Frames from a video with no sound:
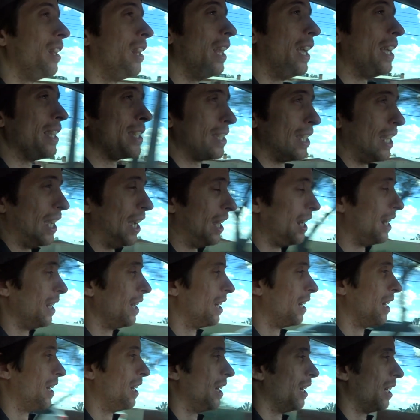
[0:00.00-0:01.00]

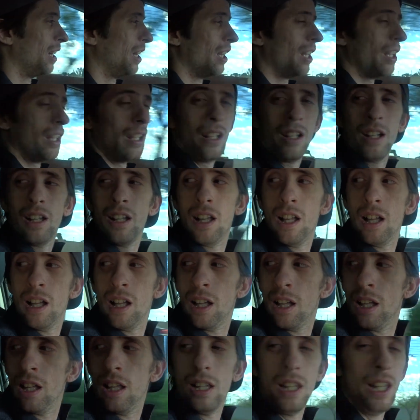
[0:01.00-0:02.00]
Listen.
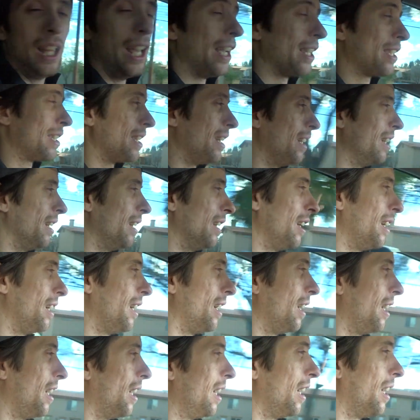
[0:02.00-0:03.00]
Did you Listen. hear what you
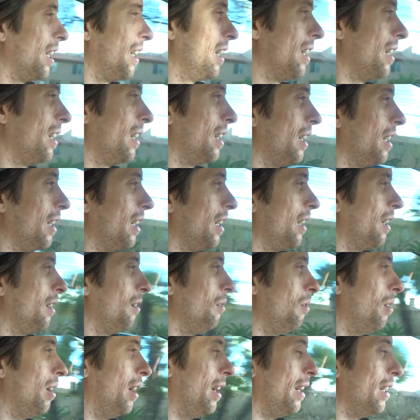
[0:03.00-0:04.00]
taught her though?
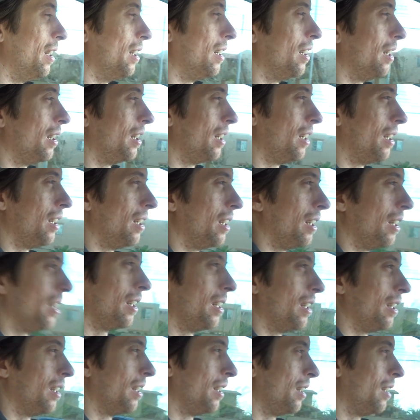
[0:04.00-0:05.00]
What?
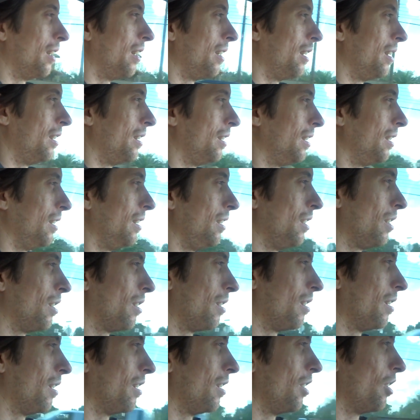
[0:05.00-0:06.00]

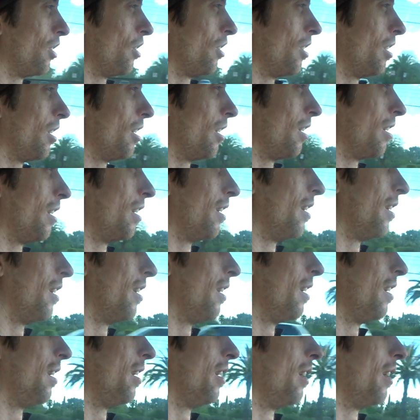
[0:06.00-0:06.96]
You're a jerk, Amity.